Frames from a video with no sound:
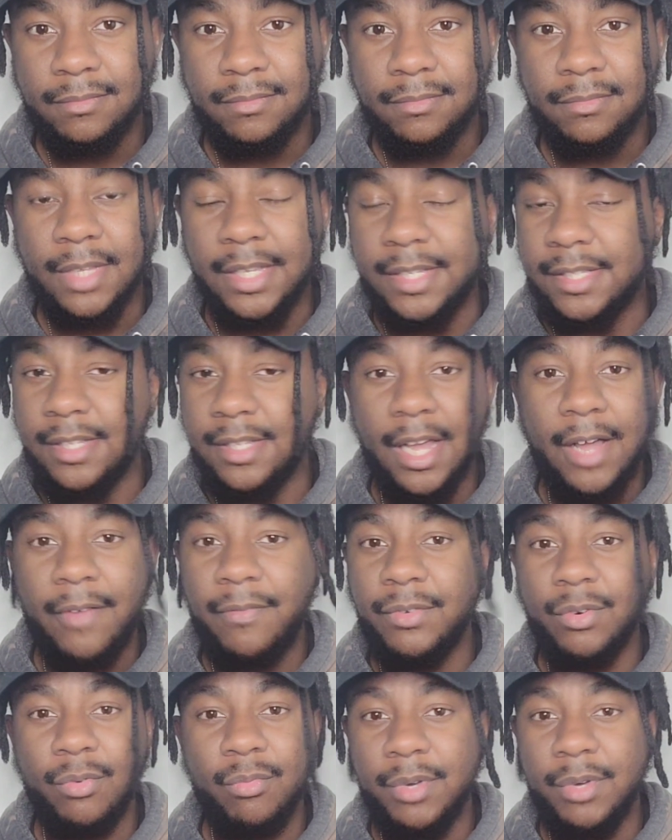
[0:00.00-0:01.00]
It's not
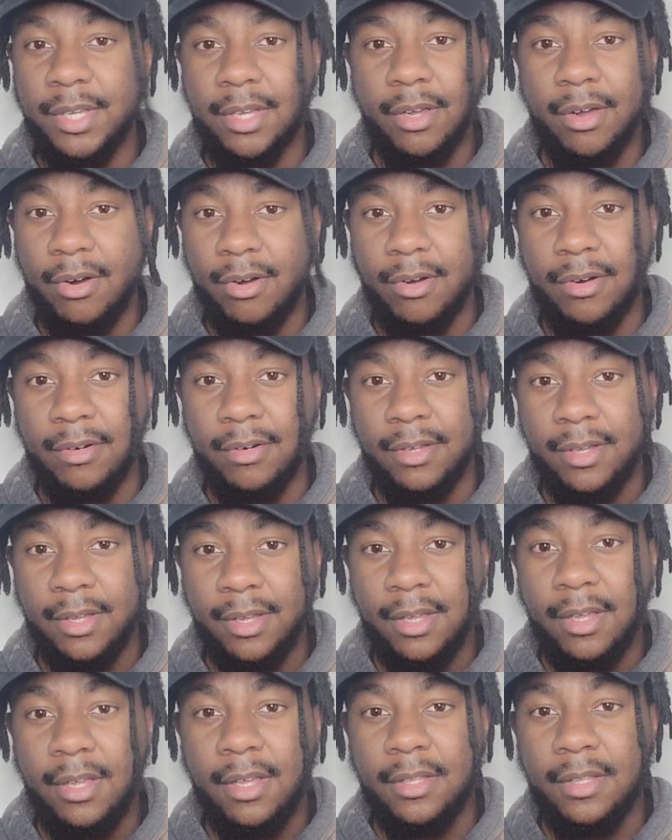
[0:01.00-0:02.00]
for the weak at heart.
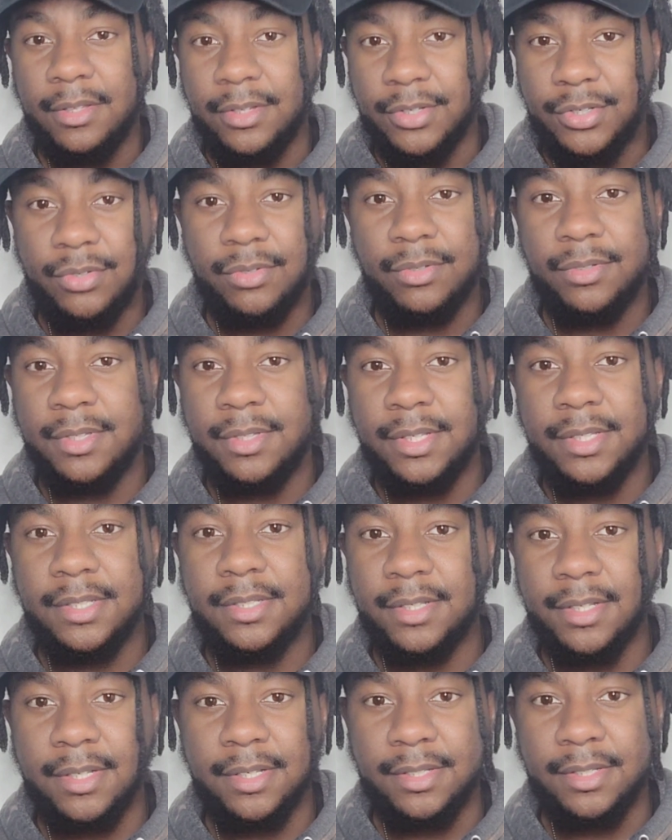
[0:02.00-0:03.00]
The truth is
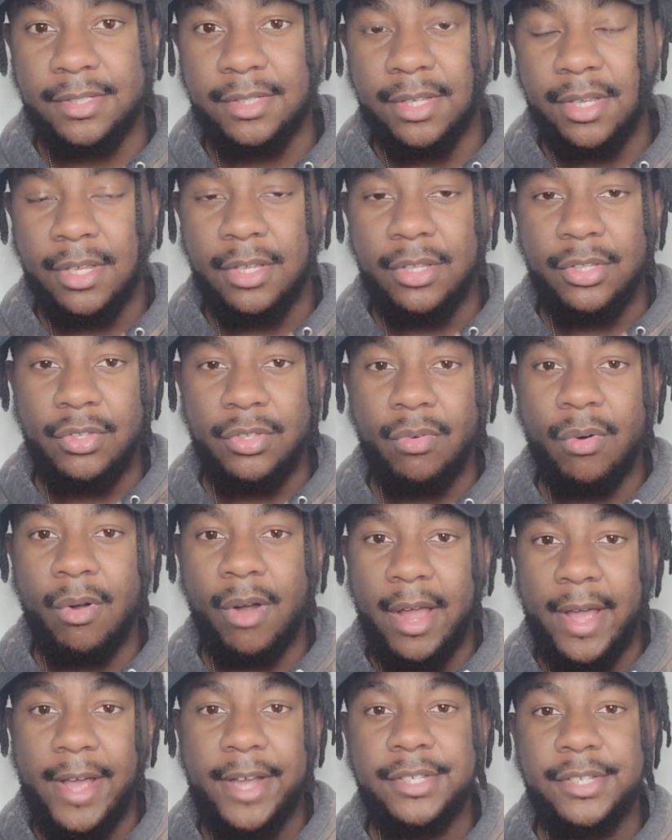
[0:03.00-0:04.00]
this. You
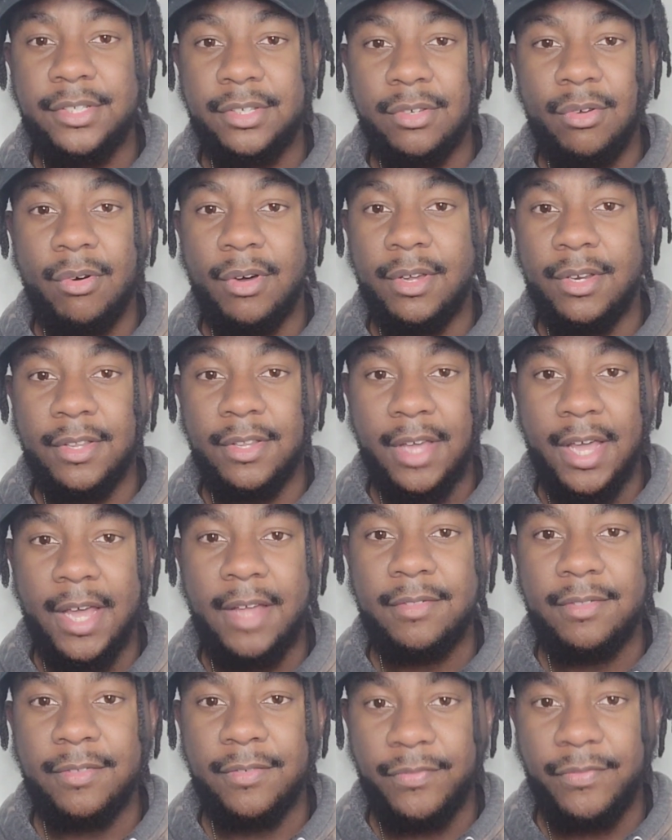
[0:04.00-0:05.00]
are actually going to
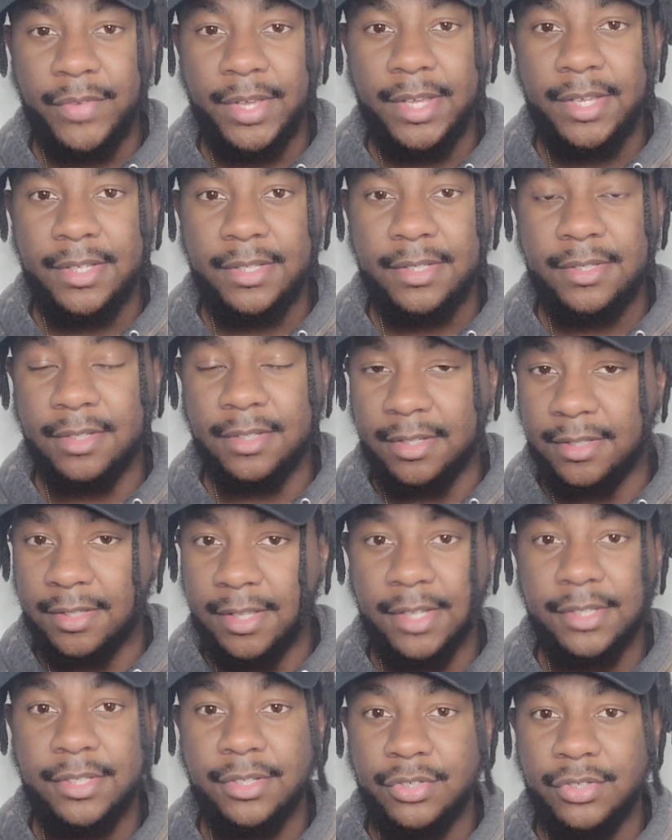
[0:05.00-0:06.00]
have to face the
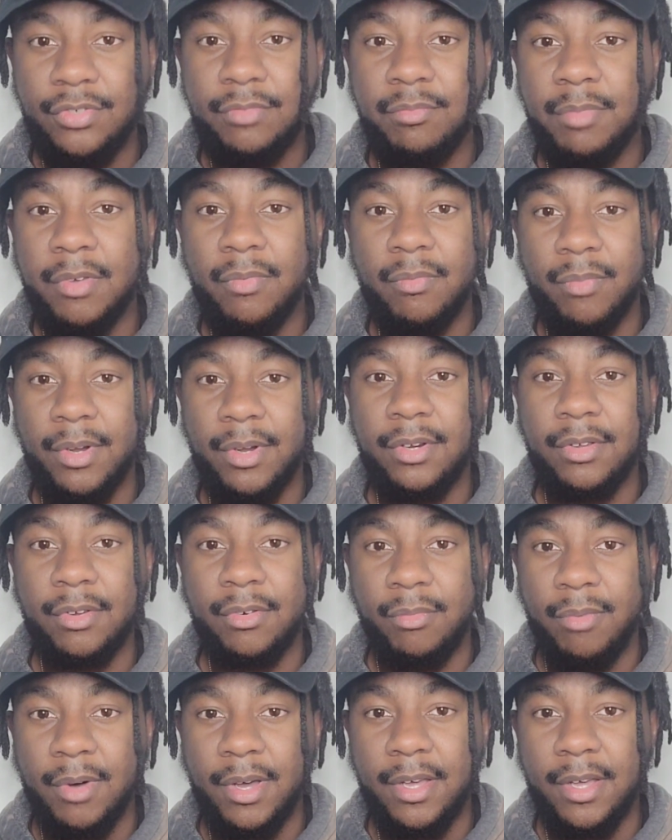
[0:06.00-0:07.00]
things that you've been running
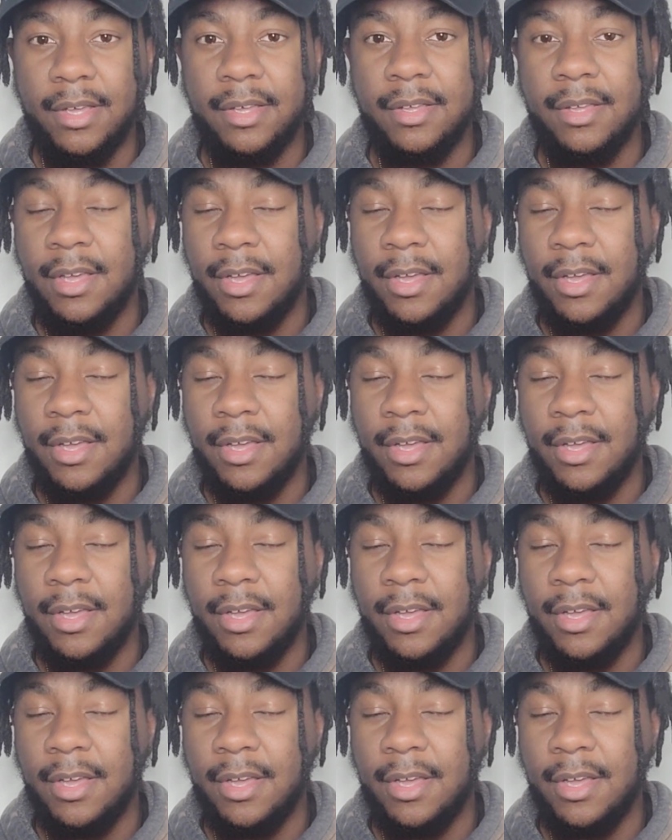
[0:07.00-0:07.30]
away